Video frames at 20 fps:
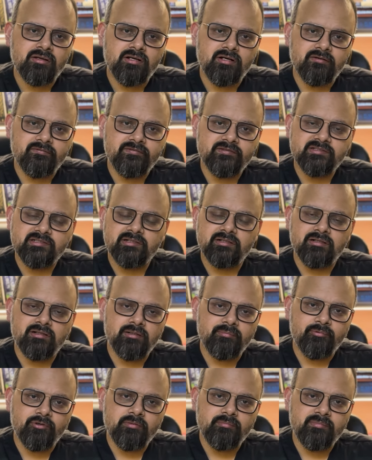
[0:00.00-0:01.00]
A physical
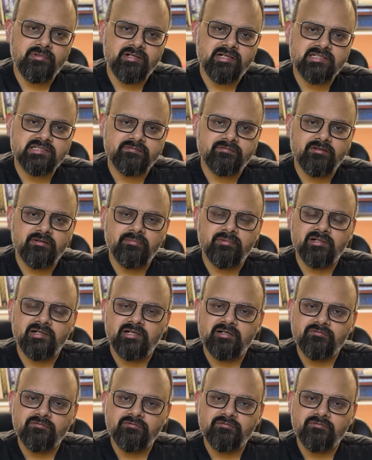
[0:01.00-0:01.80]
appointment is available